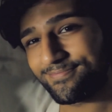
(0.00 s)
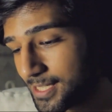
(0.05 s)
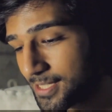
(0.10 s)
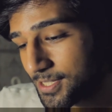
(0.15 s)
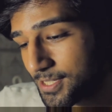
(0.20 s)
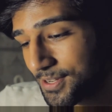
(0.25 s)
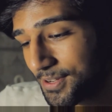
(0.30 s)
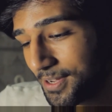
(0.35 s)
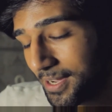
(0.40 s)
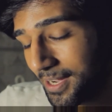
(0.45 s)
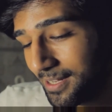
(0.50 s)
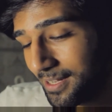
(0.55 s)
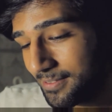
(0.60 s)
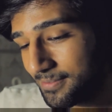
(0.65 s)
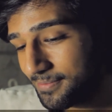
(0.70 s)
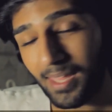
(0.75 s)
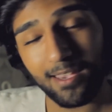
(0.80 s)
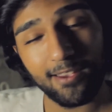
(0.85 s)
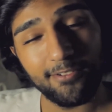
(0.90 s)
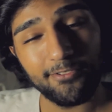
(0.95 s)
So yeah,
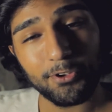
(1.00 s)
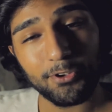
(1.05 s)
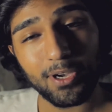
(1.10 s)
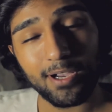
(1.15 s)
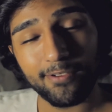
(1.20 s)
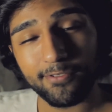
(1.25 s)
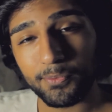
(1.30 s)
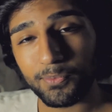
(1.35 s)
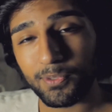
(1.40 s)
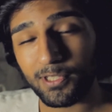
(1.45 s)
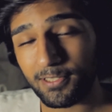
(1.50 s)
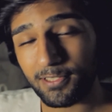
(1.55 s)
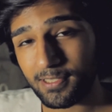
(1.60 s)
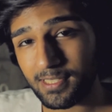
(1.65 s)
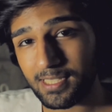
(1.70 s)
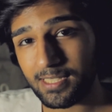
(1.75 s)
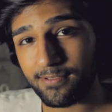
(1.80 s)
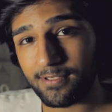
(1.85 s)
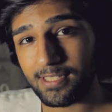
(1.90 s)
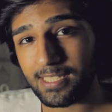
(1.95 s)
if you're having
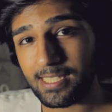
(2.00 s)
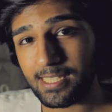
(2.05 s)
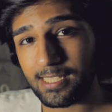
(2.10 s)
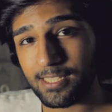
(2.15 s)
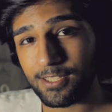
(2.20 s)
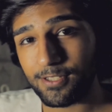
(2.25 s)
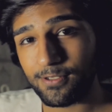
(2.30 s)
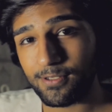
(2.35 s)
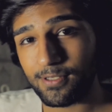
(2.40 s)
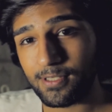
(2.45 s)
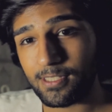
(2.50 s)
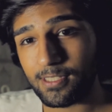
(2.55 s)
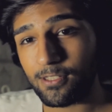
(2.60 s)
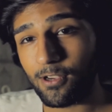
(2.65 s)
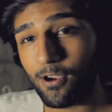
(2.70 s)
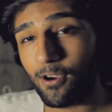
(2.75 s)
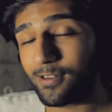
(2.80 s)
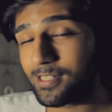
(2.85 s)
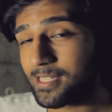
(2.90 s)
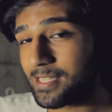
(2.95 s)
productivity issues,
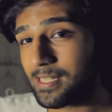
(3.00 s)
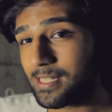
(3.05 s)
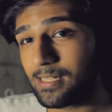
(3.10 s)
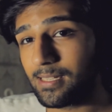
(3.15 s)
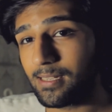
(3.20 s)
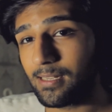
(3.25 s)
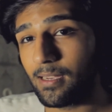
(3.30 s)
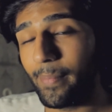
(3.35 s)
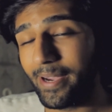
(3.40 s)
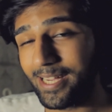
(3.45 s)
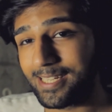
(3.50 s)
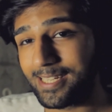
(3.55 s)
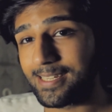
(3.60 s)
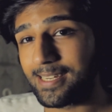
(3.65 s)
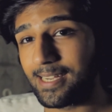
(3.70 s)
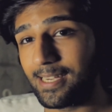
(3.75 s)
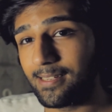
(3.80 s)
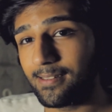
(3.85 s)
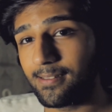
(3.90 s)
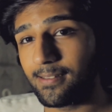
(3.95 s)
honestly,
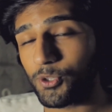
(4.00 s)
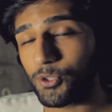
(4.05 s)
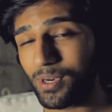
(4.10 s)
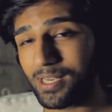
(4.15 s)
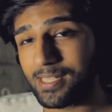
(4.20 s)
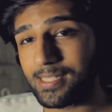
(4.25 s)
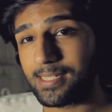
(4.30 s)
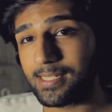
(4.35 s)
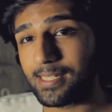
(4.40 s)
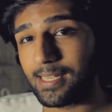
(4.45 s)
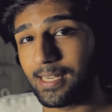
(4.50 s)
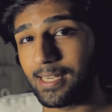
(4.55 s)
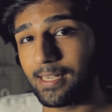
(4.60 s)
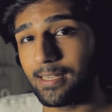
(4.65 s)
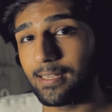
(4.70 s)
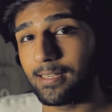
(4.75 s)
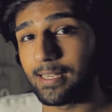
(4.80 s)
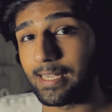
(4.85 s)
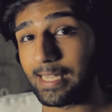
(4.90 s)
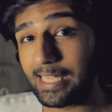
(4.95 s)
meditate twice a day
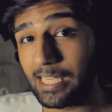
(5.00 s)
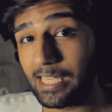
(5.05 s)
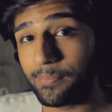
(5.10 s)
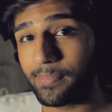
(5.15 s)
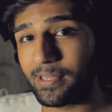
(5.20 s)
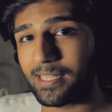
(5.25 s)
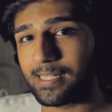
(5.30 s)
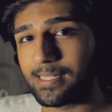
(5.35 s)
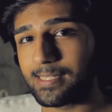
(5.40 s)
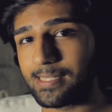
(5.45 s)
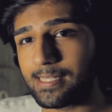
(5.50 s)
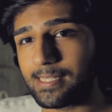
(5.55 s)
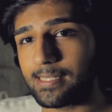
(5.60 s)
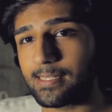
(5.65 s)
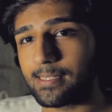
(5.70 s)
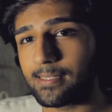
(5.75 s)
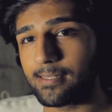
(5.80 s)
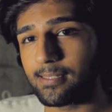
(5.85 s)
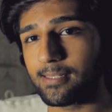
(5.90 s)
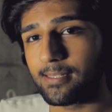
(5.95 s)
and keep it
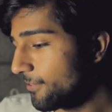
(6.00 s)
consistent.